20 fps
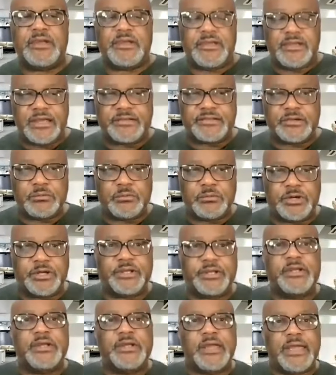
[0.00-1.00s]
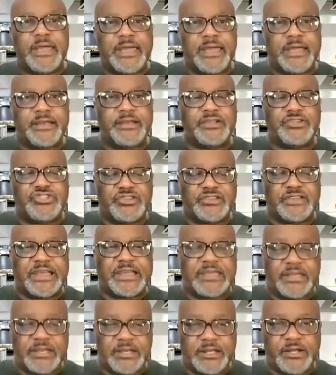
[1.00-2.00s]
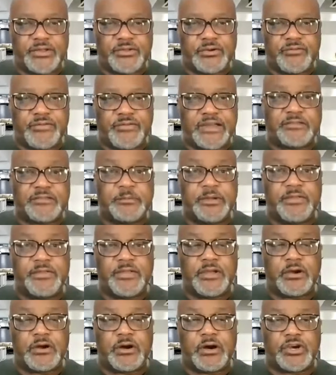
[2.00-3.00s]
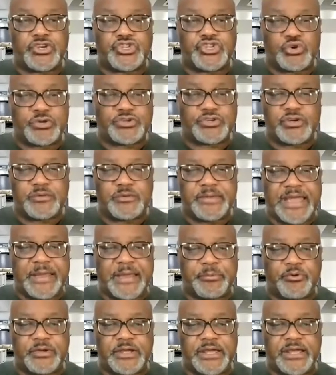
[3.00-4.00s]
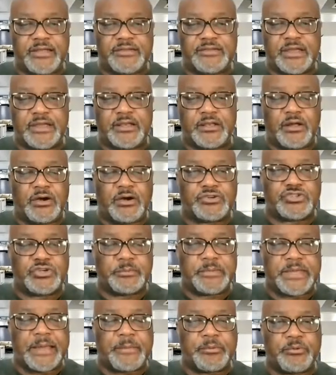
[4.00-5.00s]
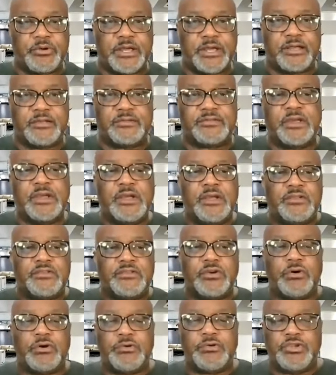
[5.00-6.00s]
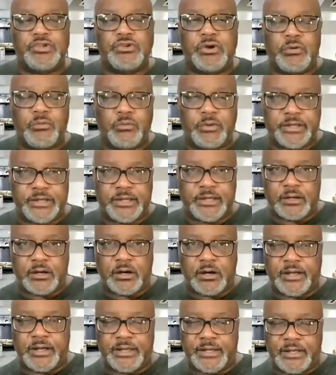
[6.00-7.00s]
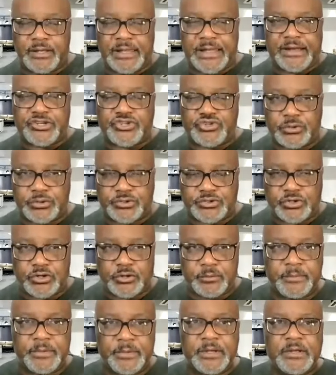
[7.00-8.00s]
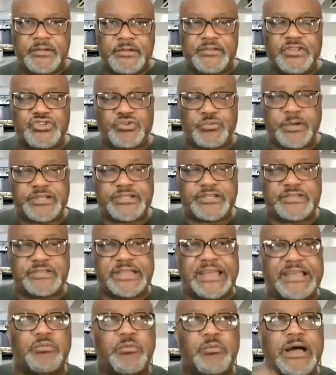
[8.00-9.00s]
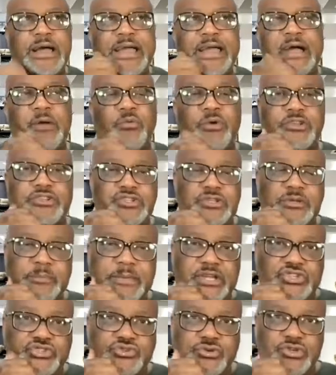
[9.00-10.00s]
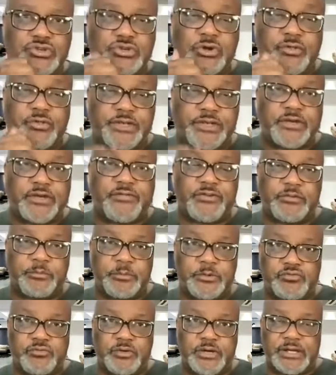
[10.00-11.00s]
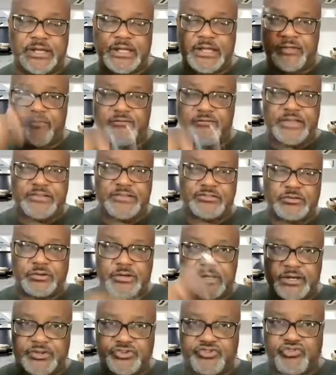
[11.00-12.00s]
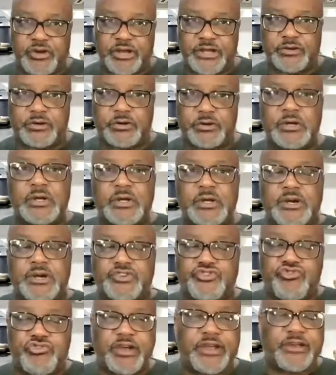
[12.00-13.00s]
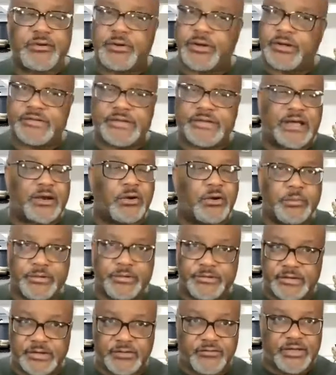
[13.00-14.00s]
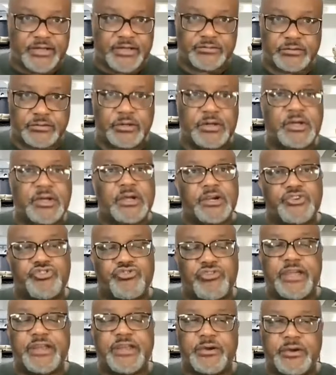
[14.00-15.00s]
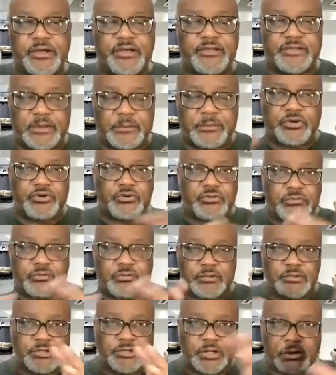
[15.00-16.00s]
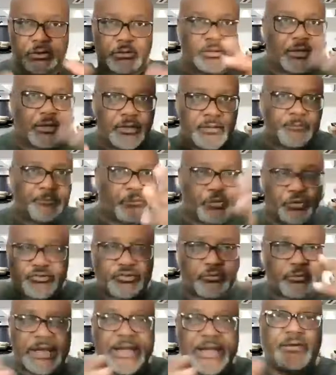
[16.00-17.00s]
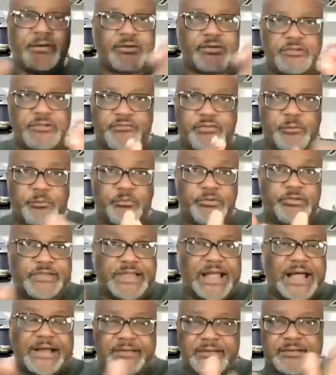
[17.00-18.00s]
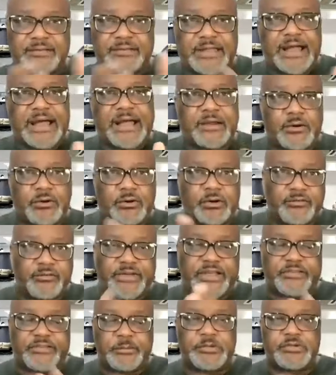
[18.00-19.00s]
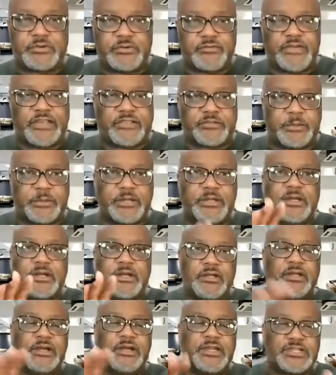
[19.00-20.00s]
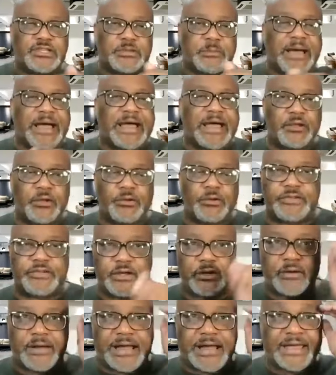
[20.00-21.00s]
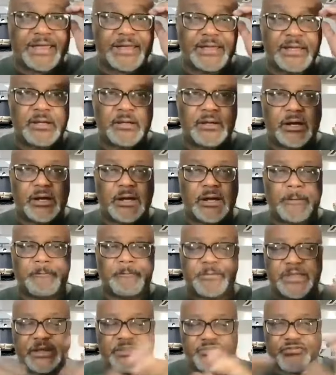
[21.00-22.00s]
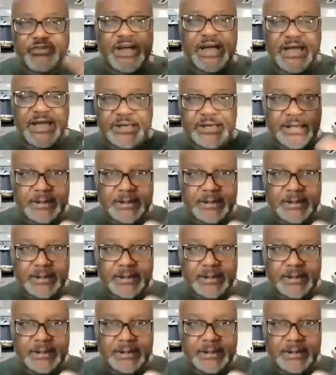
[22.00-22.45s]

Yes, it would. And just like any other investment, there are short term capital gains and long term capital gains. So you don't want to get caught in a lot of short term situations. That's why I want you to make sure you know the difference between an investor and a trader. A trader is not always an investor, a trader is someone who, you know, moves around from stock to stock or investment to investment, looking to buy low, sell high. Um, it's fine.